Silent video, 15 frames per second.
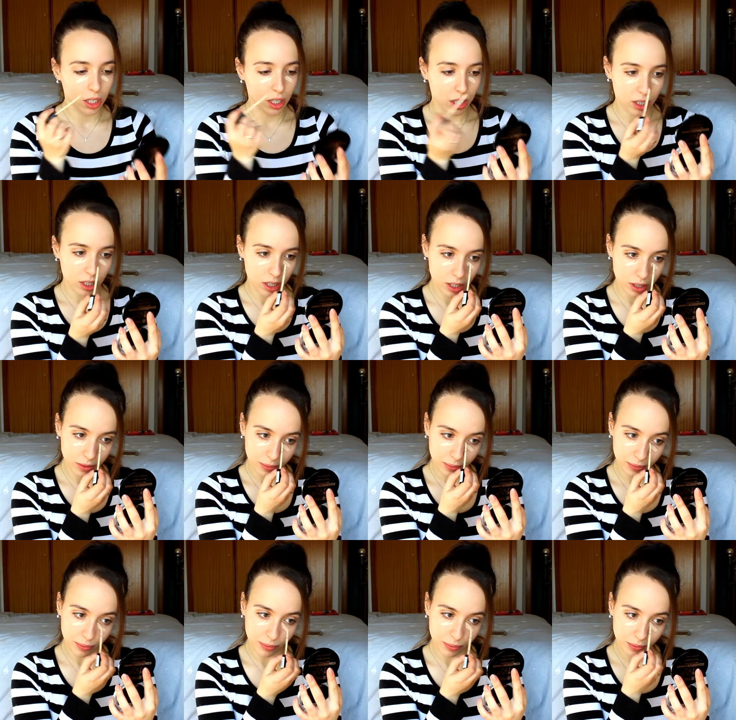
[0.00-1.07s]

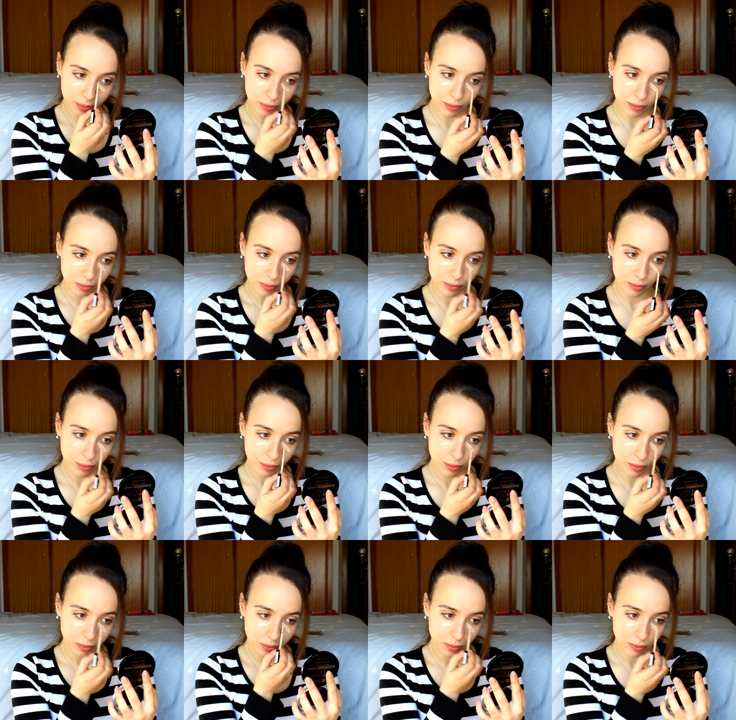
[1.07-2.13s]

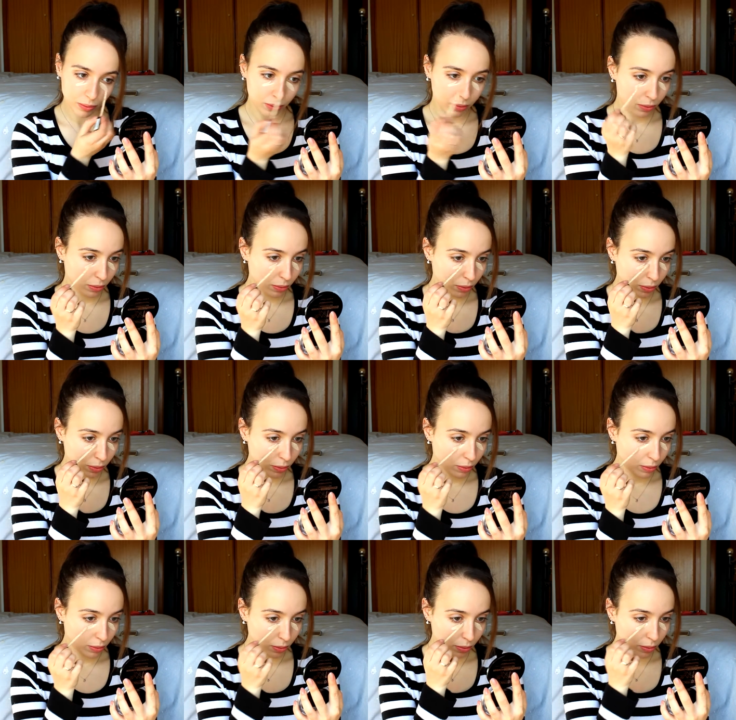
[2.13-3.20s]

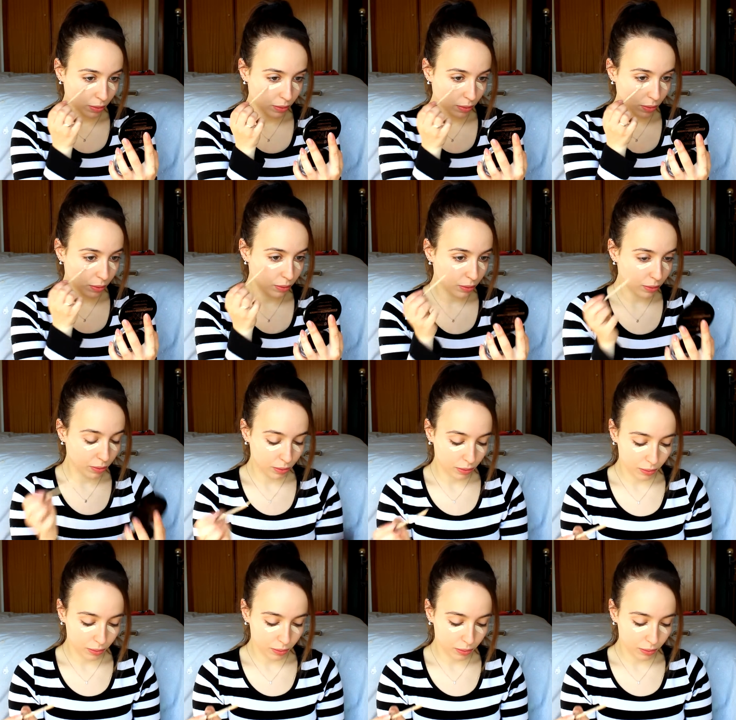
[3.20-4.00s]
No one is speaking in this clip.